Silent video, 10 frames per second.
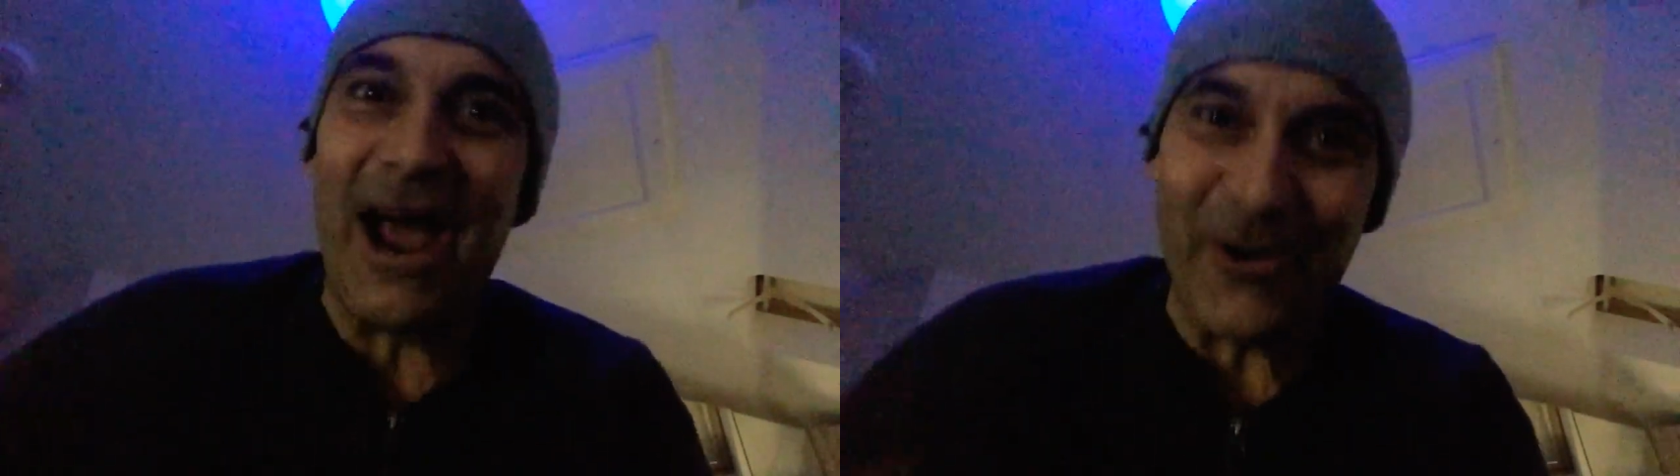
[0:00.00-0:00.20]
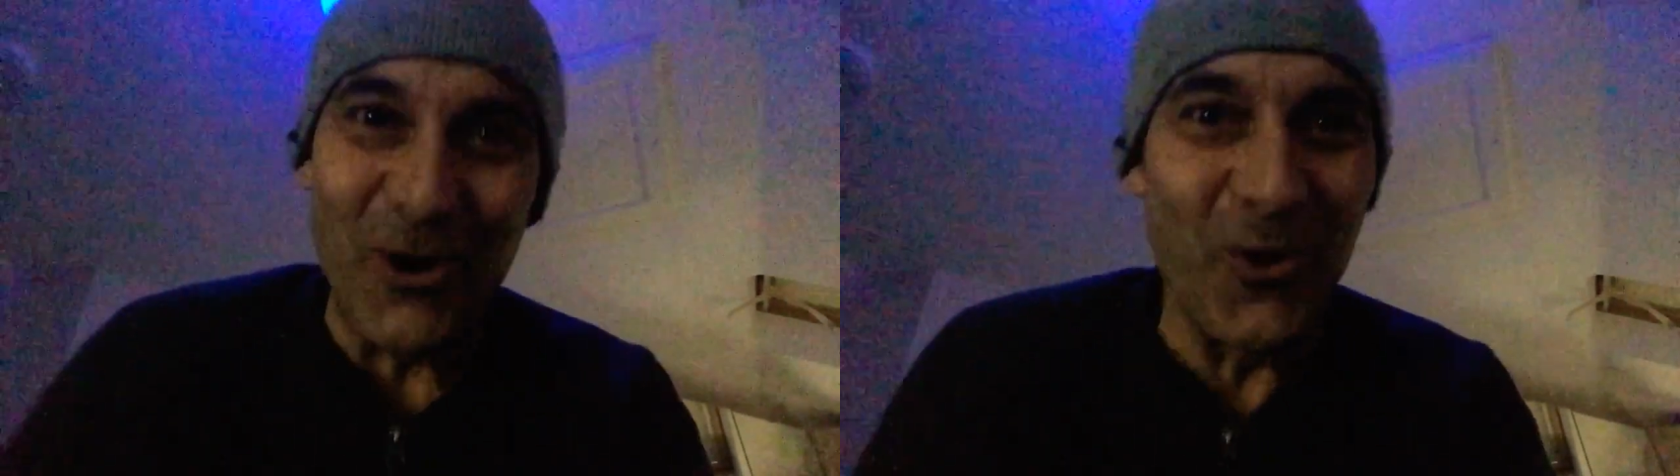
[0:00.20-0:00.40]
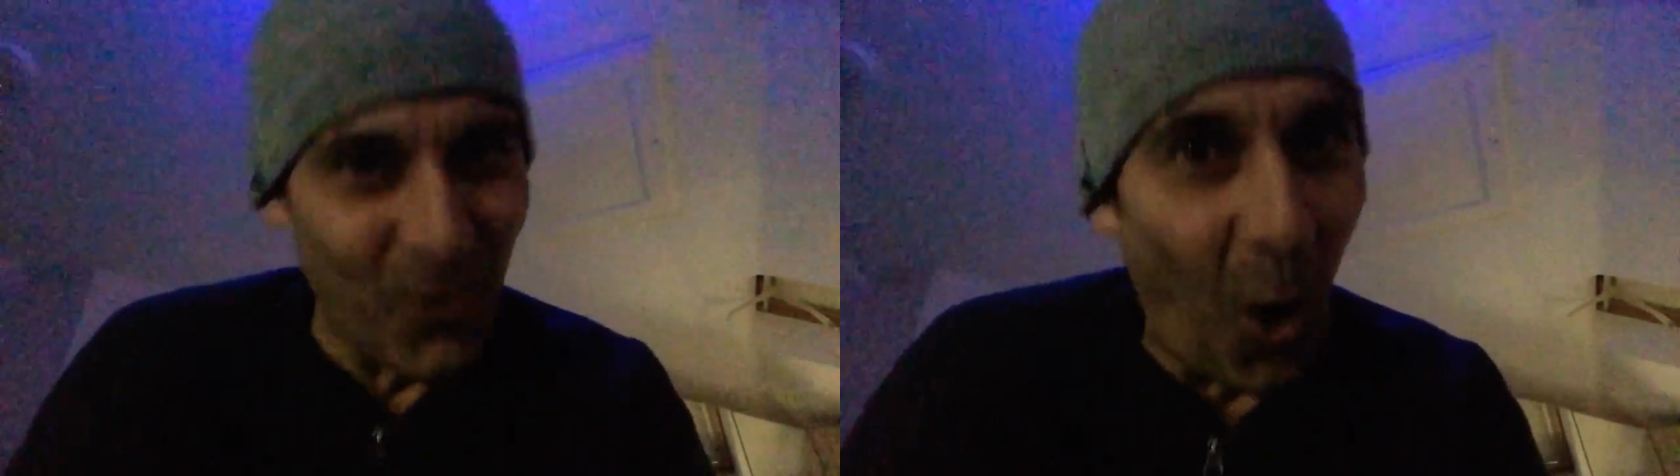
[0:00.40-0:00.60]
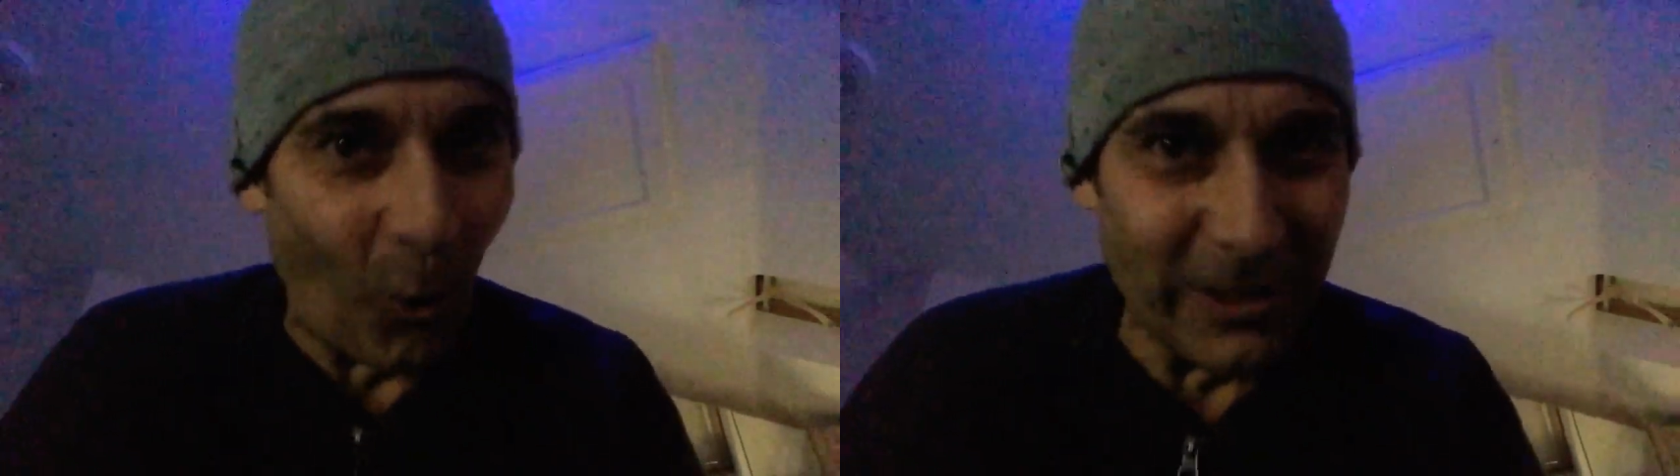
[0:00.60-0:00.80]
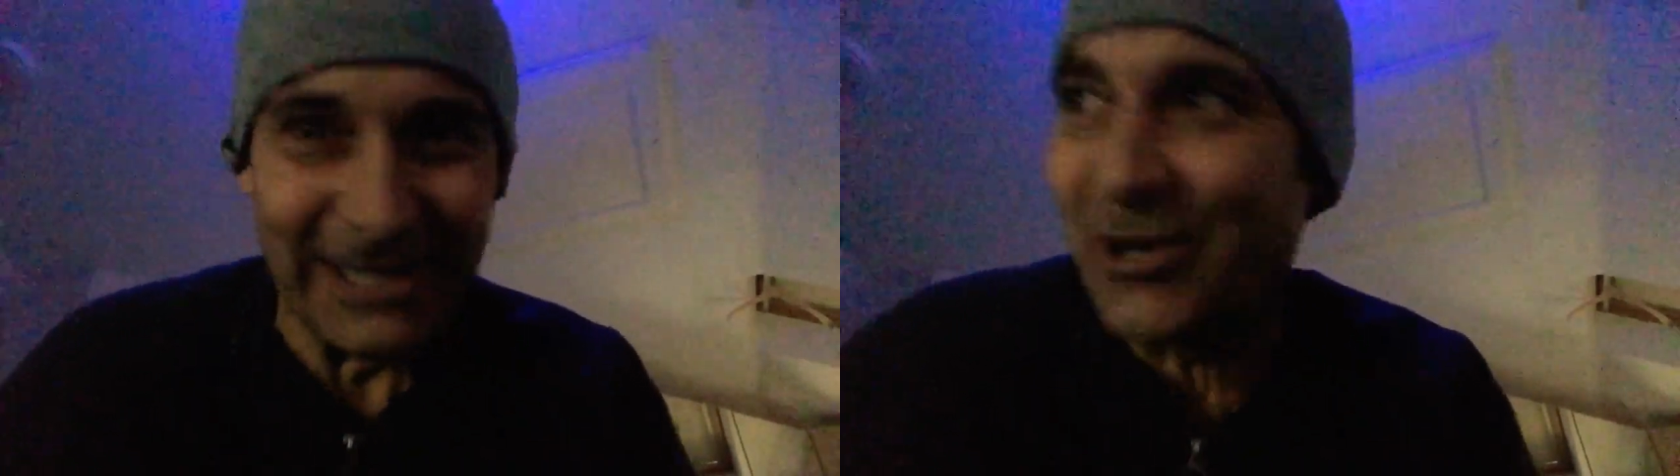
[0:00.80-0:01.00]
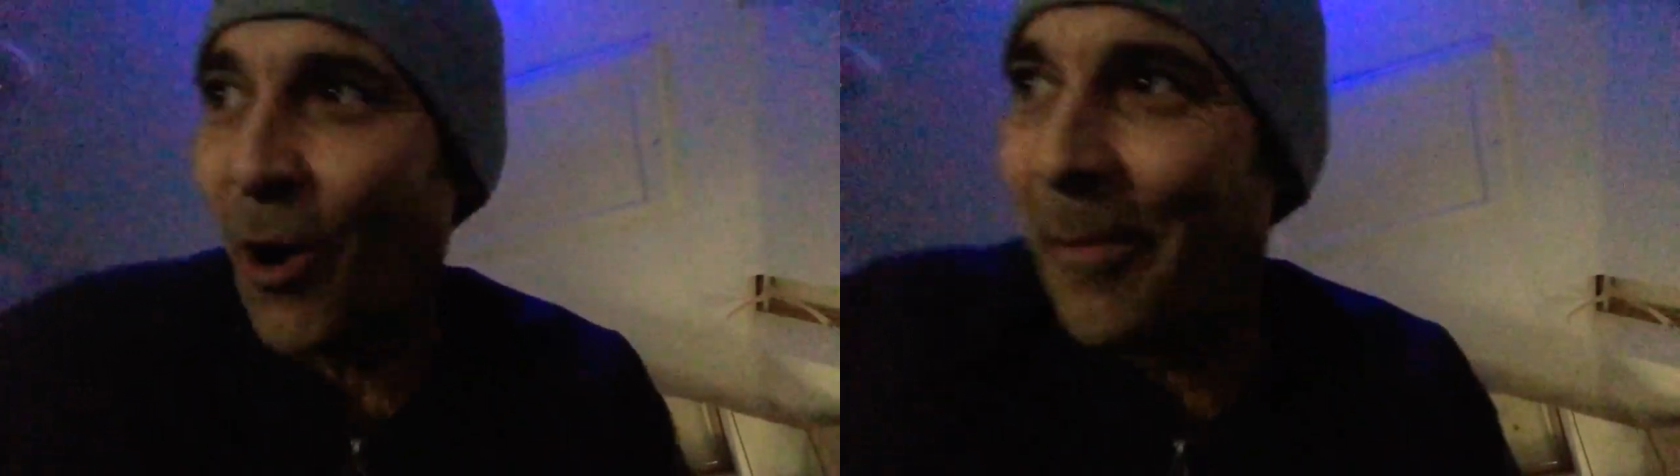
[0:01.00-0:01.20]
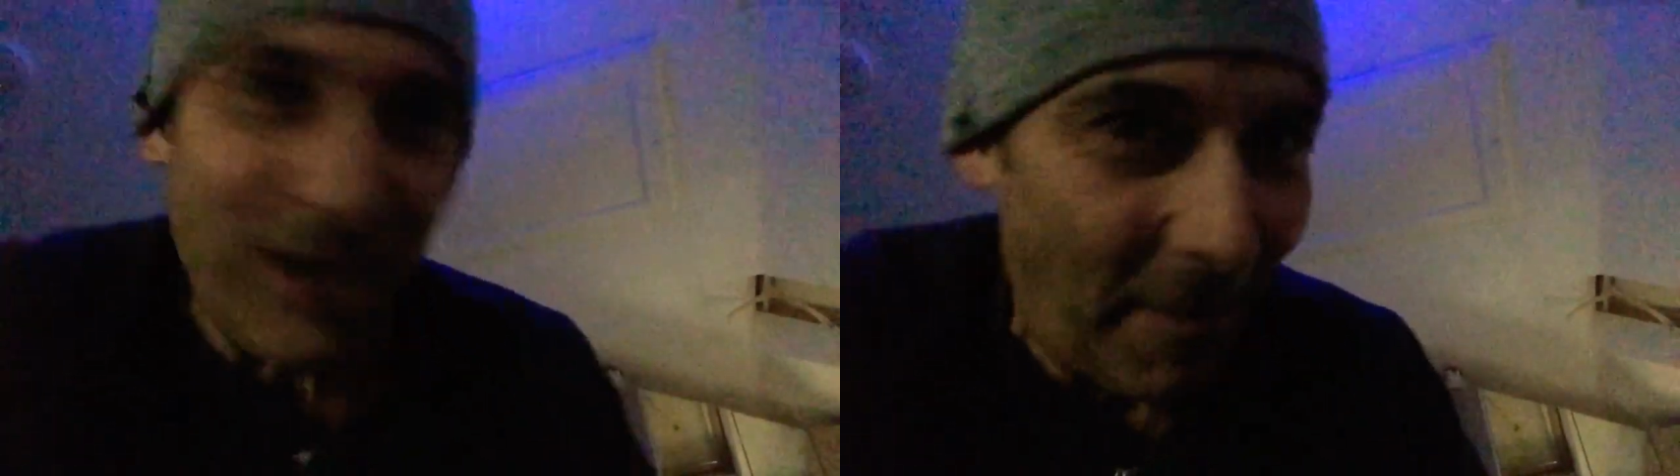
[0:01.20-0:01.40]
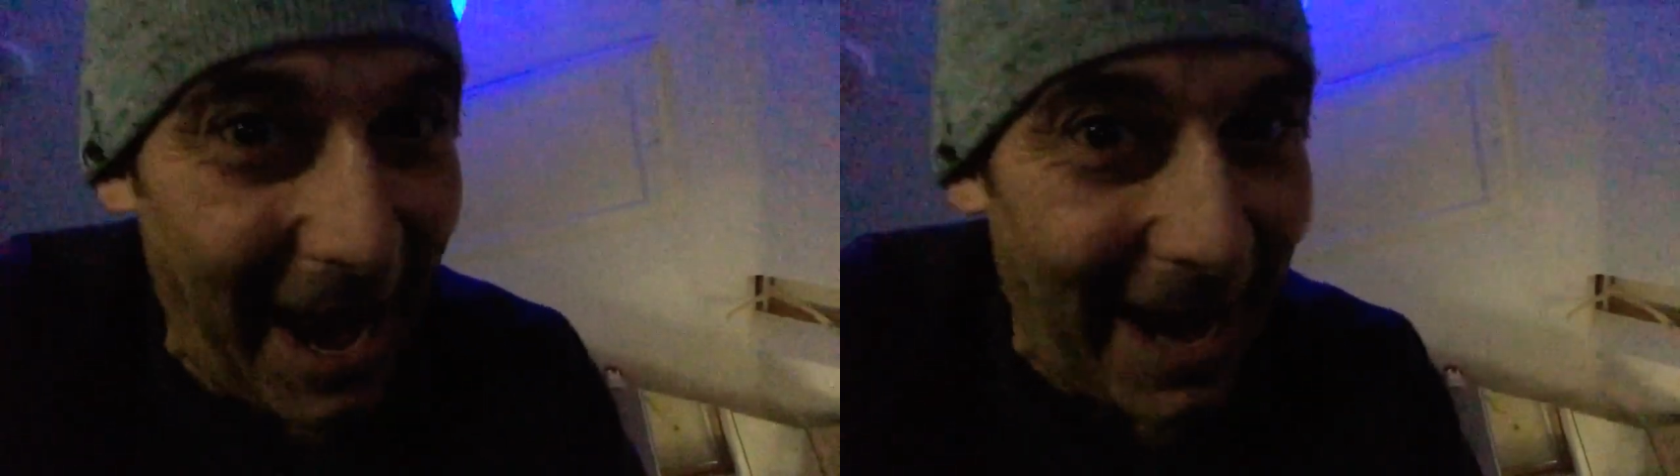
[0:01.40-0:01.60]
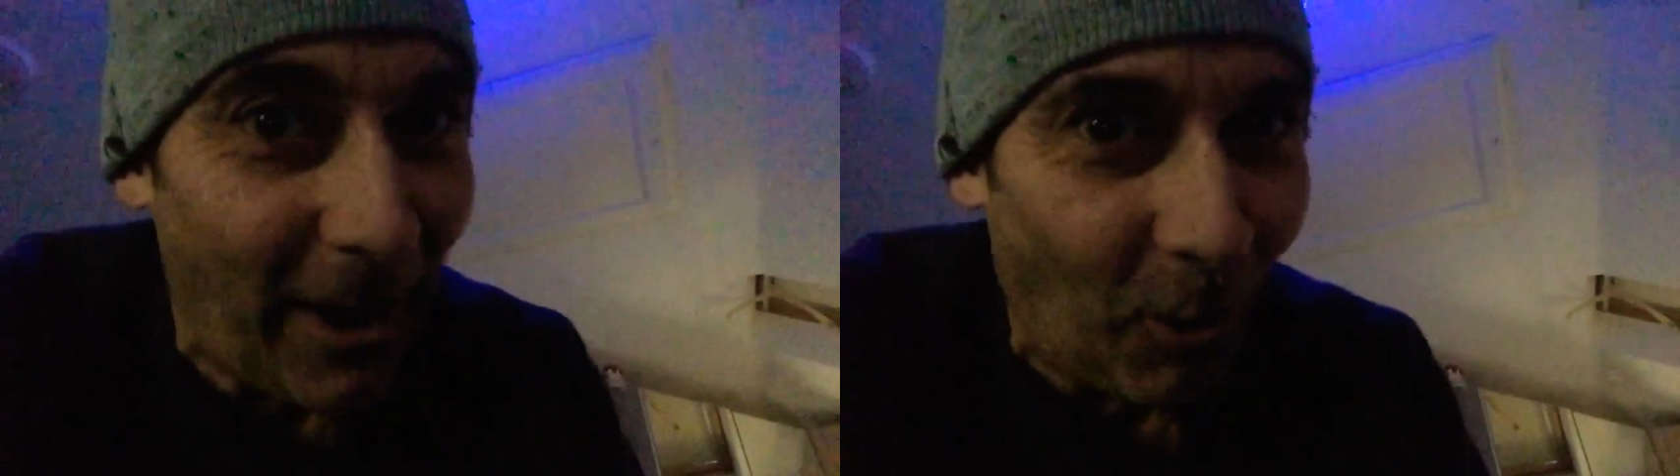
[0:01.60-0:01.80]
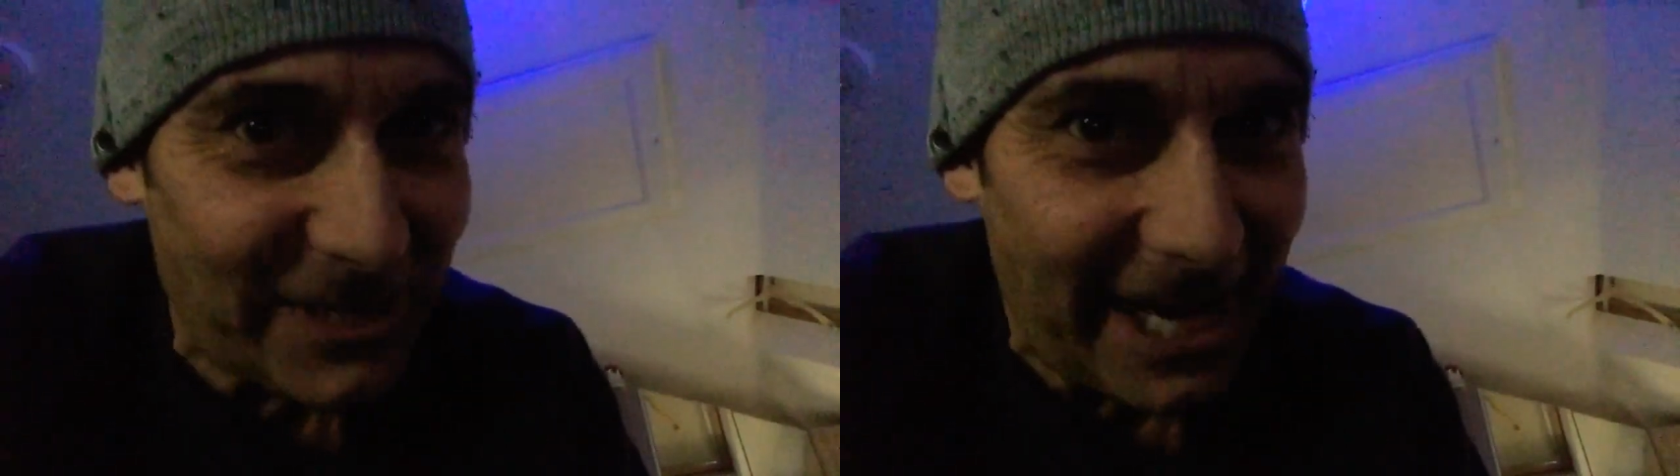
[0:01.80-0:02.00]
Now you know this is going to be tough. hang on a